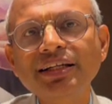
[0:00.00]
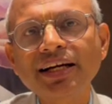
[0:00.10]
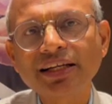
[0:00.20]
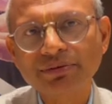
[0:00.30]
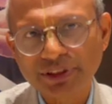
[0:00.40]

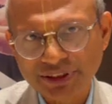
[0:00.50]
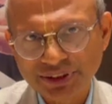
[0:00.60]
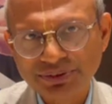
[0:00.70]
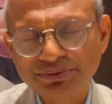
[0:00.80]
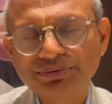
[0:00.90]

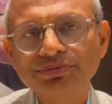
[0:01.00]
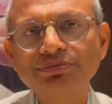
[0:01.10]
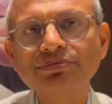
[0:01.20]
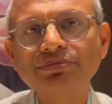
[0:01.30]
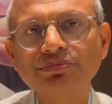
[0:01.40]
database.
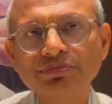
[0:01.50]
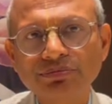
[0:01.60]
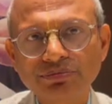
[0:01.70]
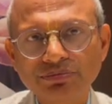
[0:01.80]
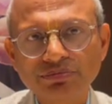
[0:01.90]

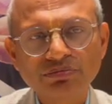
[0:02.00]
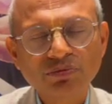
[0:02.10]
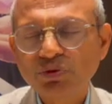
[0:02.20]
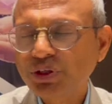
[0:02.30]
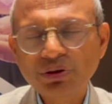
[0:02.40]

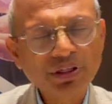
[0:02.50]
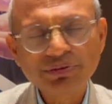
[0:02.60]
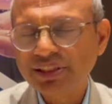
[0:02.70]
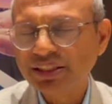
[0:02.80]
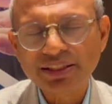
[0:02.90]
We don't have
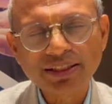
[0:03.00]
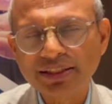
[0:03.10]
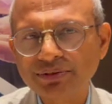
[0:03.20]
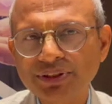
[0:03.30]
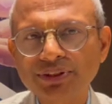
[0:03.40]
Indian
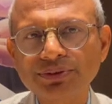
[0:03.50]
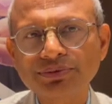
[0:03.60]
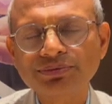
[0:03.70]
database.